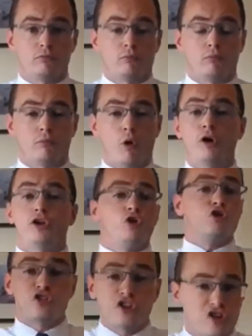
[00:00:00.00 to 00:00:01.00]
What
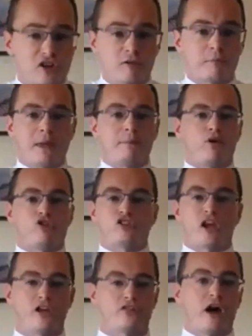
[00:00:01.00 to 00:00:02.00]
use is it if people
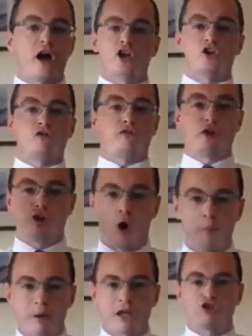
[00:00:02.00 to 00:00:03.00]
say, thank you for not
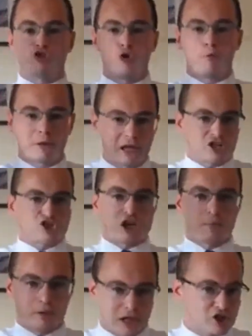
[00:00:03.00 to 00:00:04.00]
being too
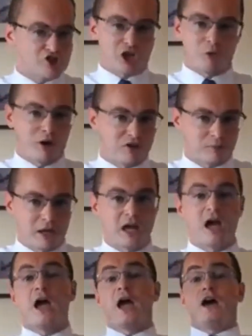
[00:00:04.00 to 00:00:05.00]
preachy with me,
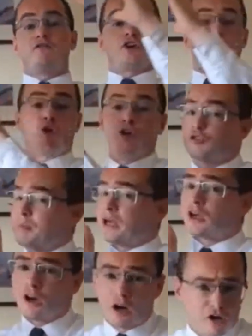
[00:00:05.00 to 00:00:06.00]
if they're going to be
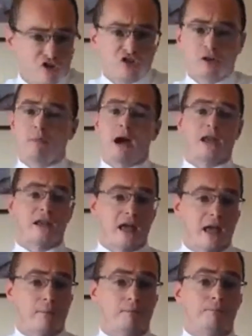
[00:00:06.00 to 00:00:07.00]
cursing my
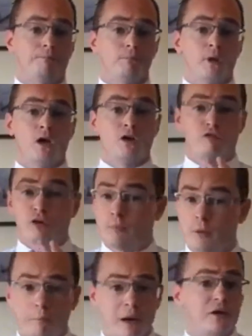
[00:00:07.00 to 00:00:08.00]
name from the
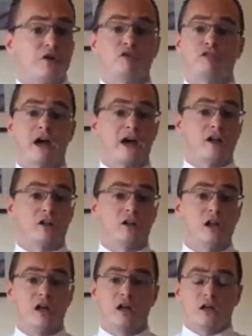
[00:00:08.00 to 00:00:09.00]
pit of hell
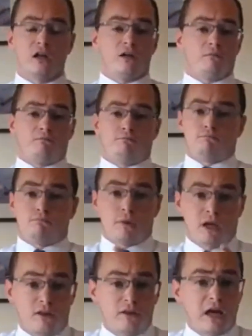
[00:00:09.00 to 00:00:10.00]
in
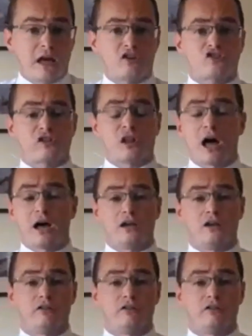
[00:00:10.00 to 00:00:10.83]
the next life?